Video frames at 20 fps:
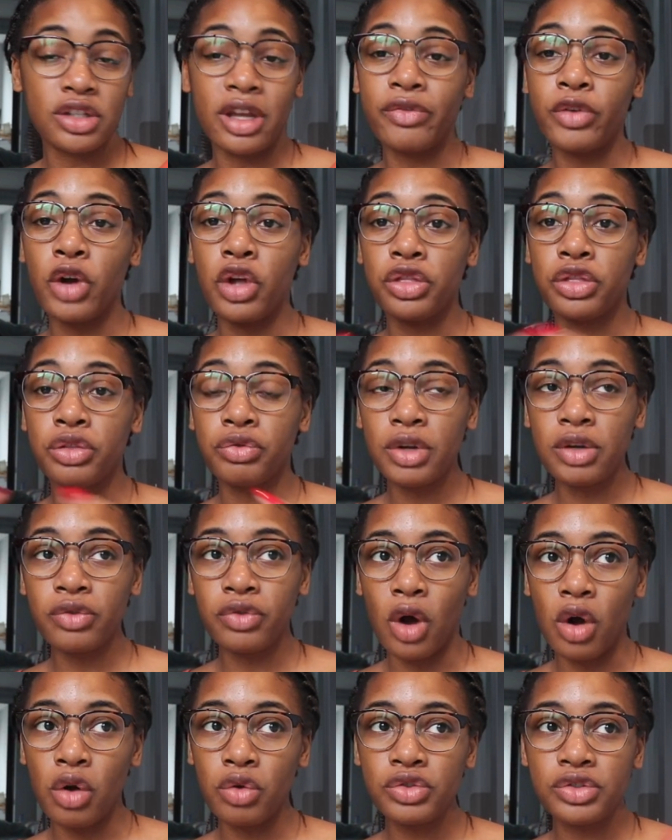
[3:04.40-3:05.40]
So I've got three
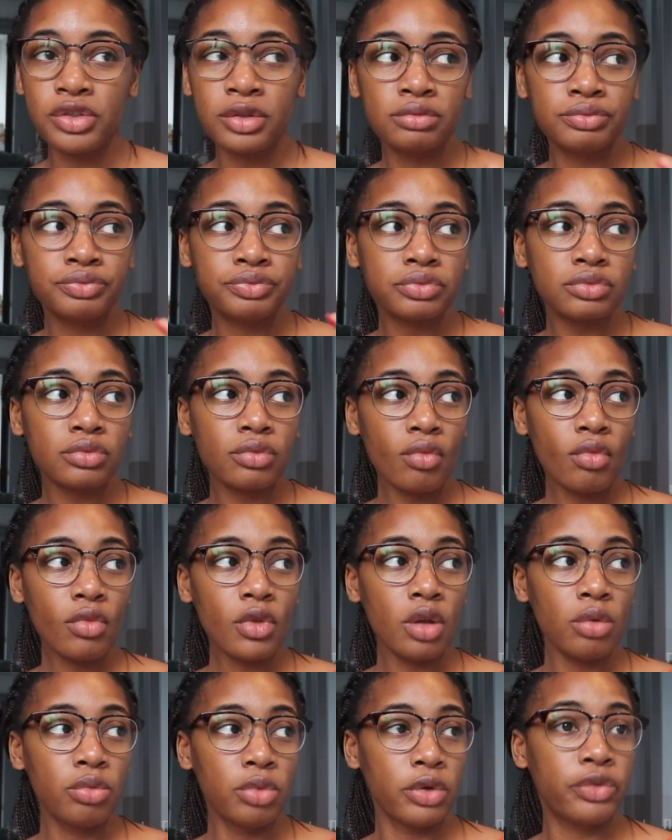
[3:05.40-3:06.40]
roles.
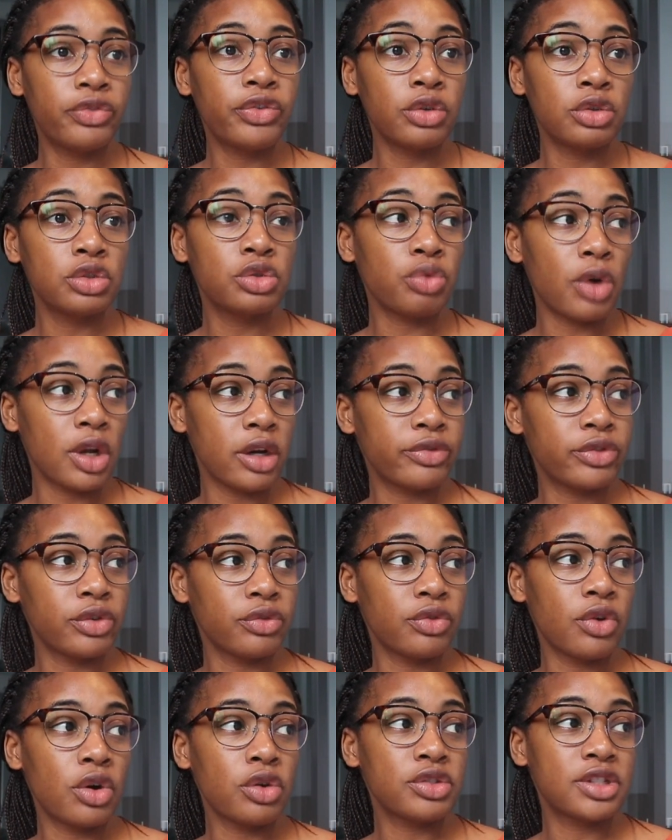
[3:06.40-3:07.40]
We filled one of the
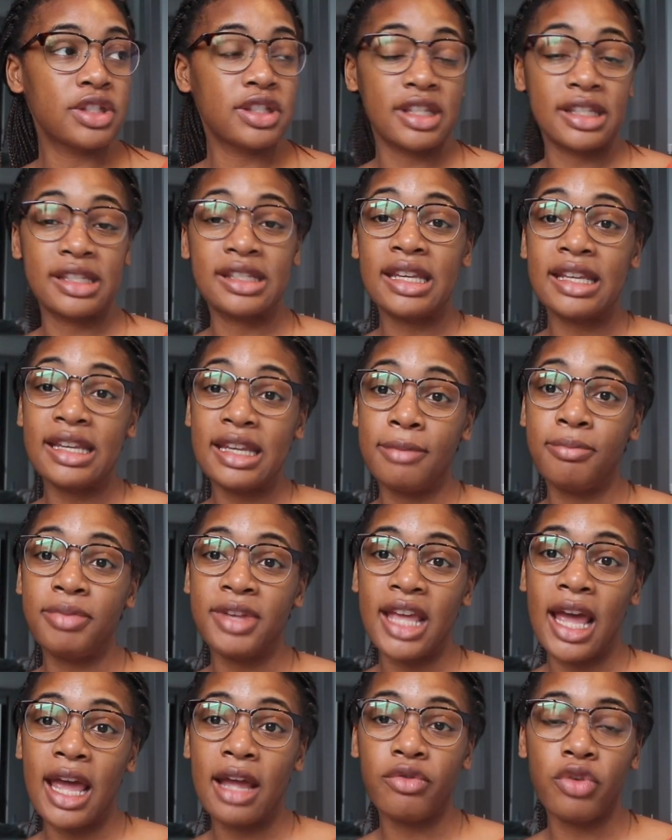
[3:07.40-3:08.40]
roles, the senior
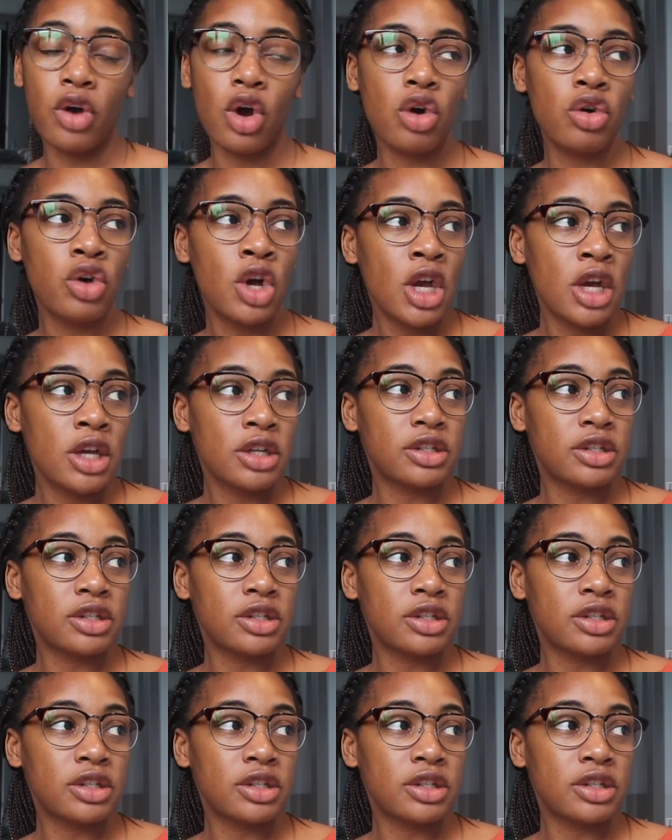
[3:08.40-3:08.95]
BA role.